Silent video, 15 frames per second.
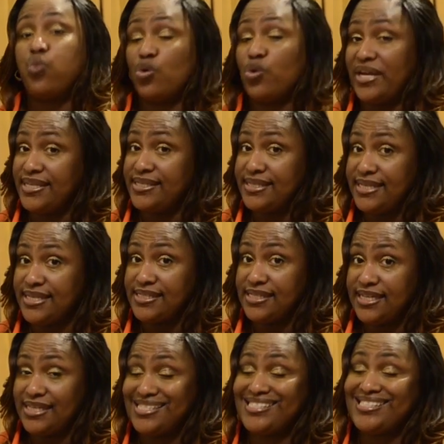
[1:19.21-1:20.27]
great
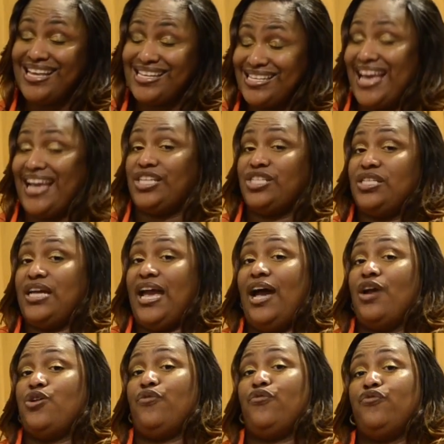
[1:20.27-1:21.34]
seasonings, because that's actually
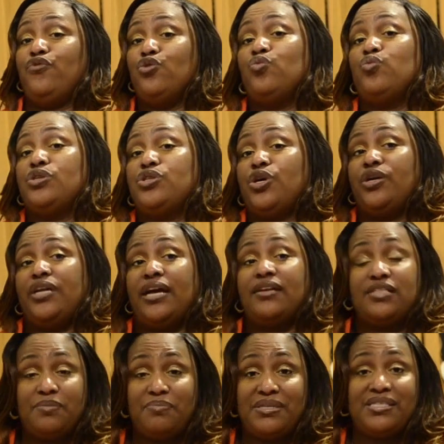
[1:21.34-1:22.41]
how your food will turn out
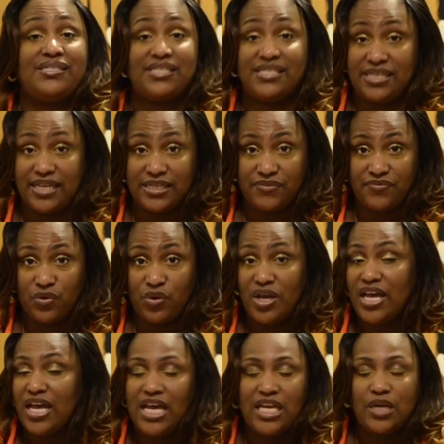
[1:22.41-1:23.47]
to be successful,
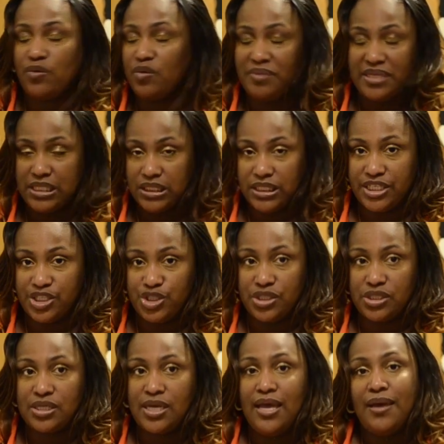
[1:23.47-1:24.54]
and it will be
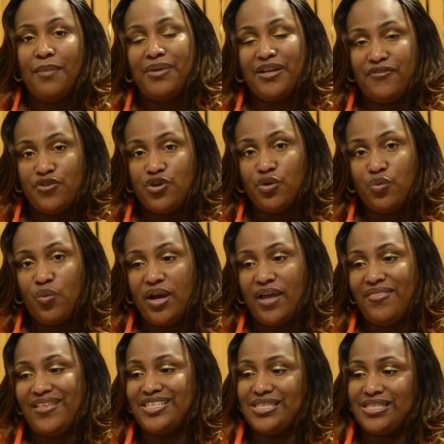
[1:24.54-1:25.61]
delicious. But if you're one
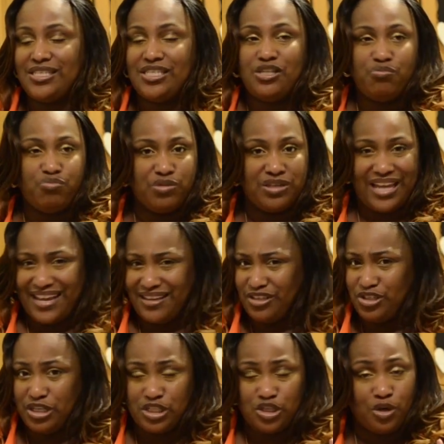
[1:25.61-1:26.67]
that just like
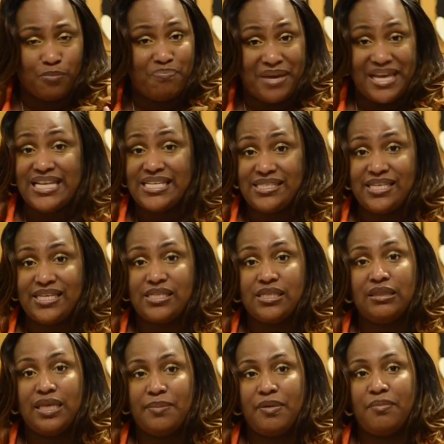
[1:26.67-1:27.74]
just your basic
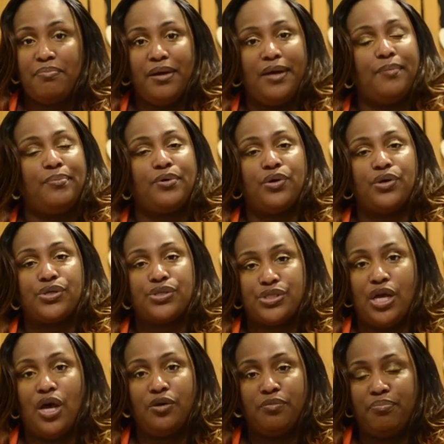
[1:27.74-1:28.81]
lemon pepper or
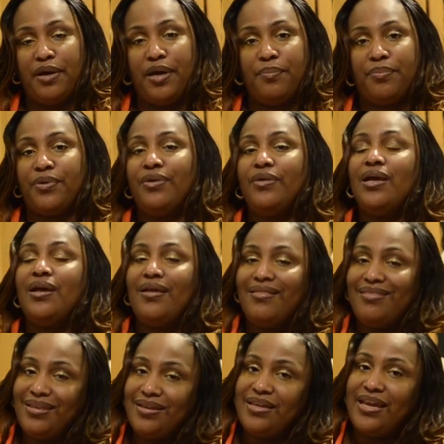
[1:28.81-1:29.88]
salt and pepper,
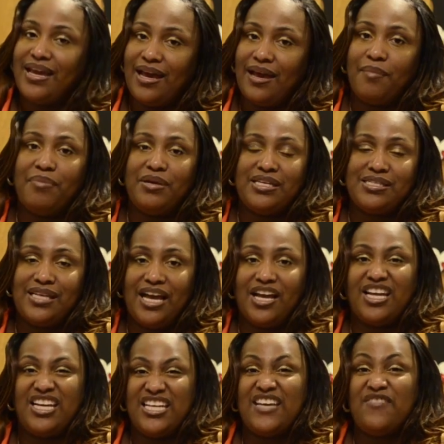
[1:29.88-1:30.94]
then yeah, but it's not going
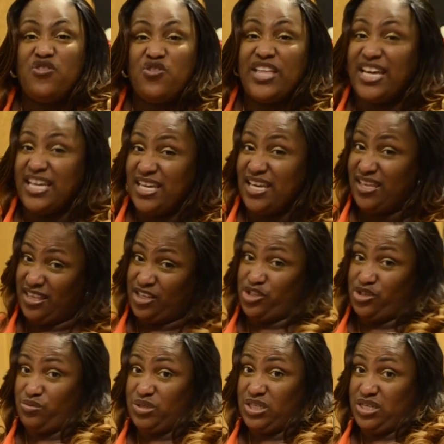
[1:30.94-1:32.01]
to give you that kick that you
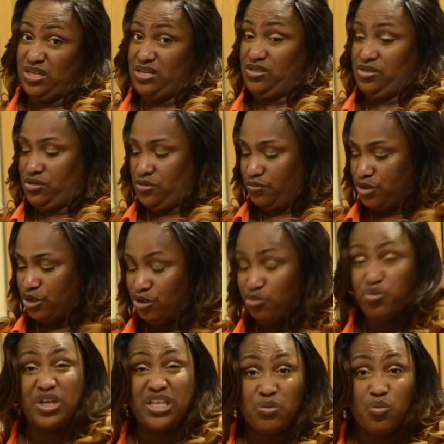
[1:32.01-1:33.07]

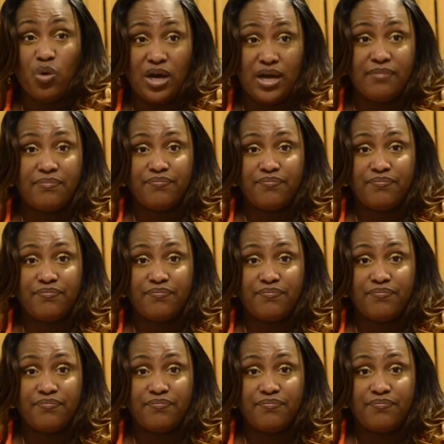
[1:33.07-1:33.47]
really want.